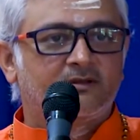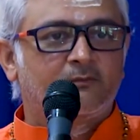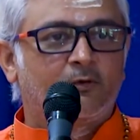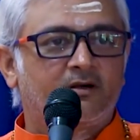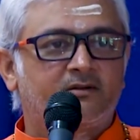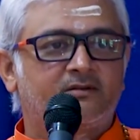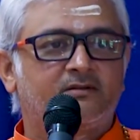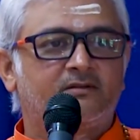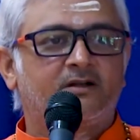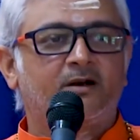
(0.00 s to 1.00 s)
What
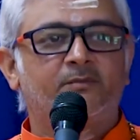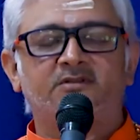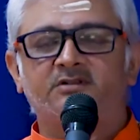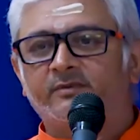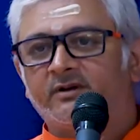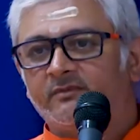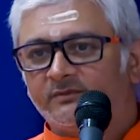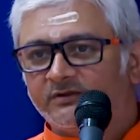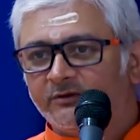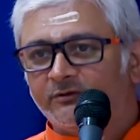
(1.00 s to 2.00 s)
Ramakrishna
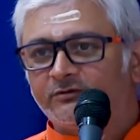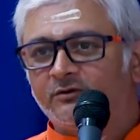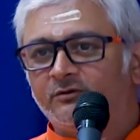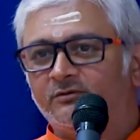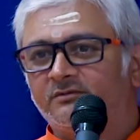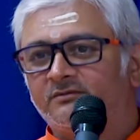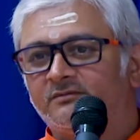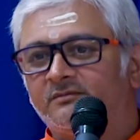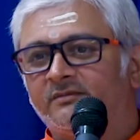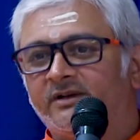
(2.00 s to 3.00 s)
Paramahamsa used to do,
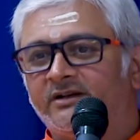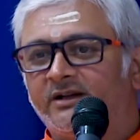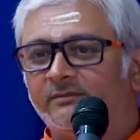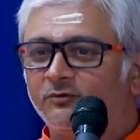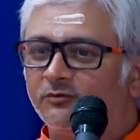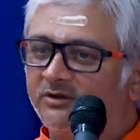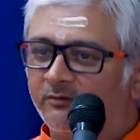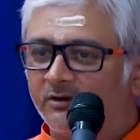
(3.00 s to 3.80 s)
many times Gurudev